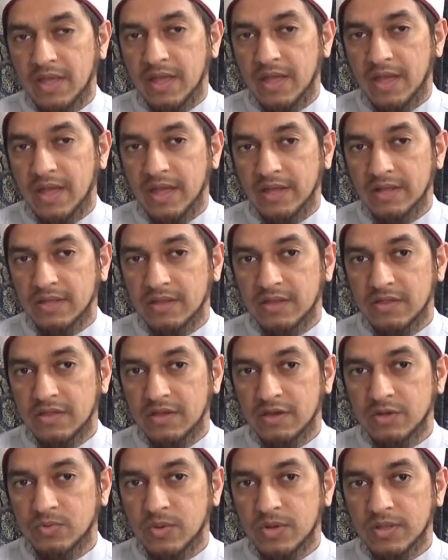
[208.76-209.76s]
And then the
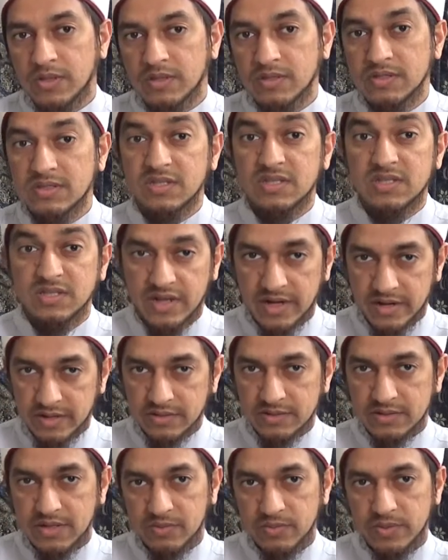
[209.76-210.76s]
third one is
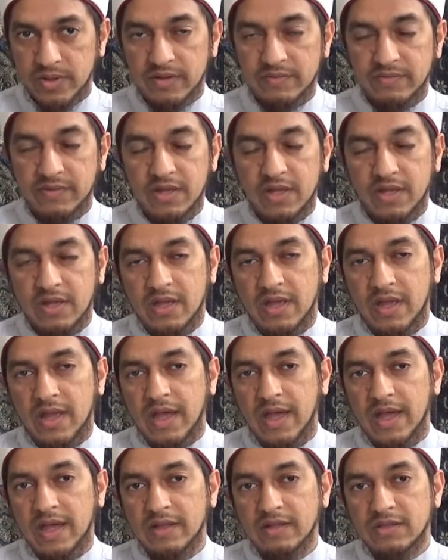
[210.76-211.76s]
desires that we have.
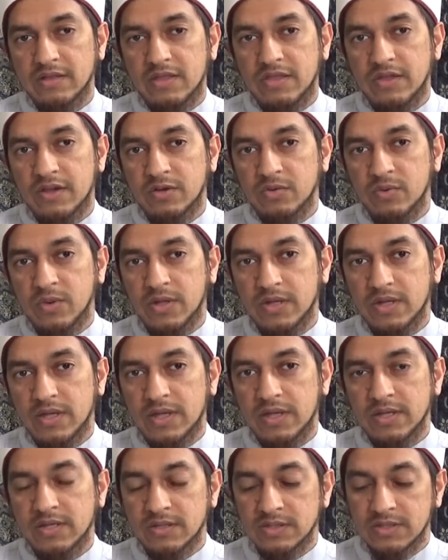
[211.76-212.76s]
And the third one
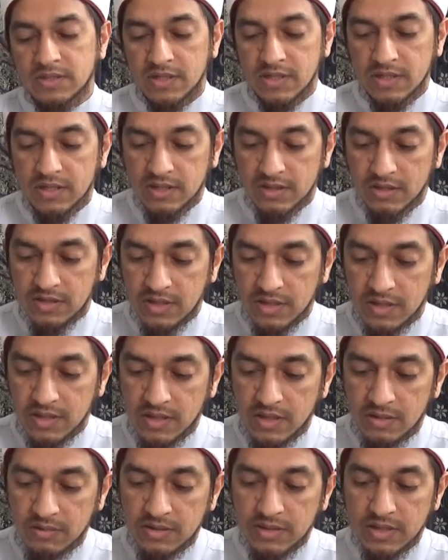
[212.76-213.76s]
is
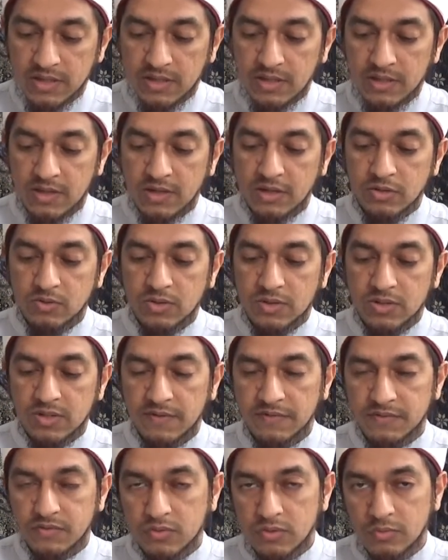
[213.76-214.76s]
the Ya ayyun
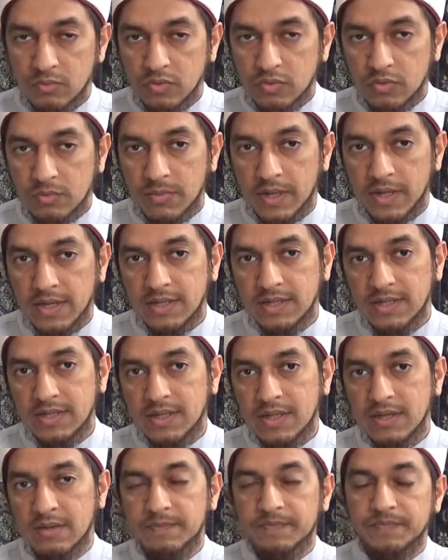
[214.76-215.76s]
nafsul
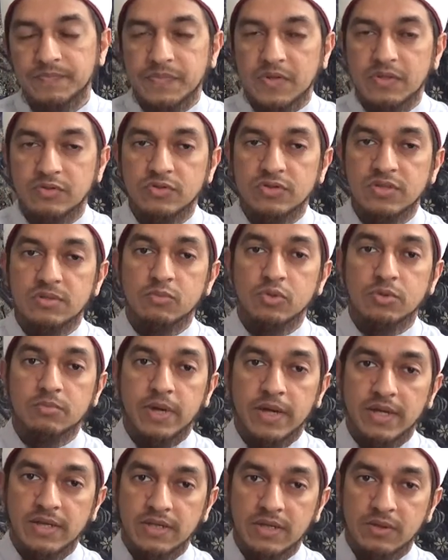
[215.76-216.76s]
mutma'inna. So it's the
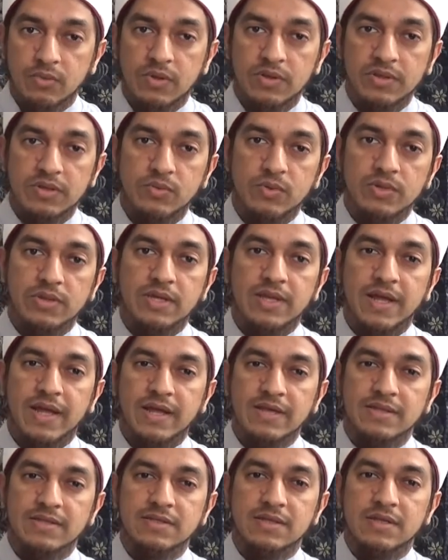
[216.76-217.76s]
mutma'inna one, the one that
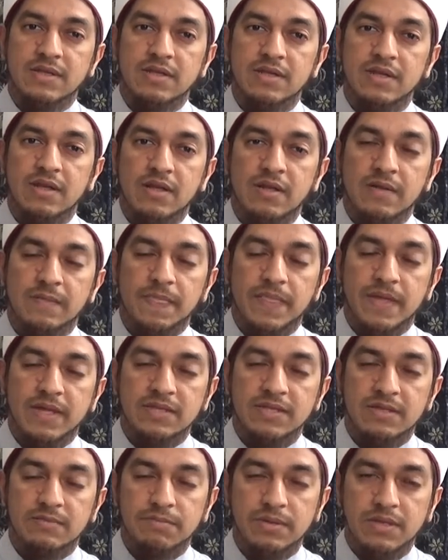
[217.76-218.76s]
has that
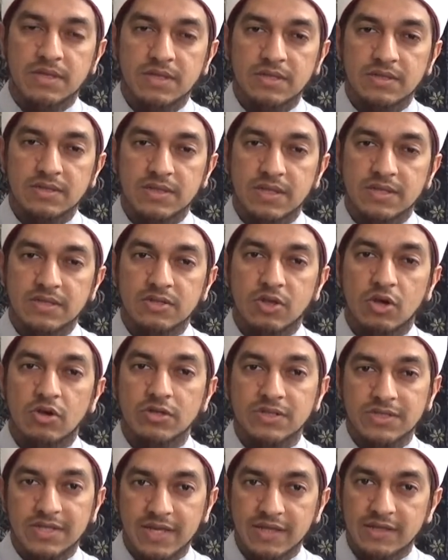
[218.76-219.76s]
is at peace, that is
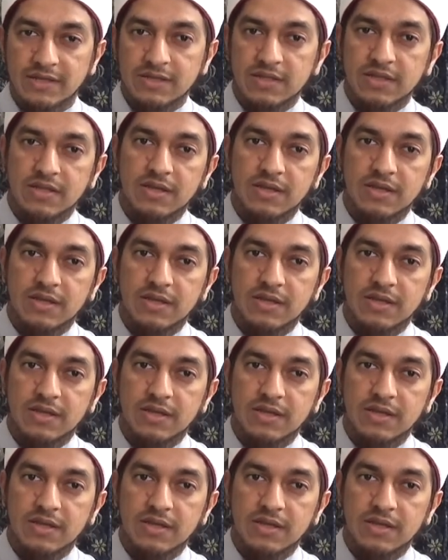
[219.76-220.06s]
content.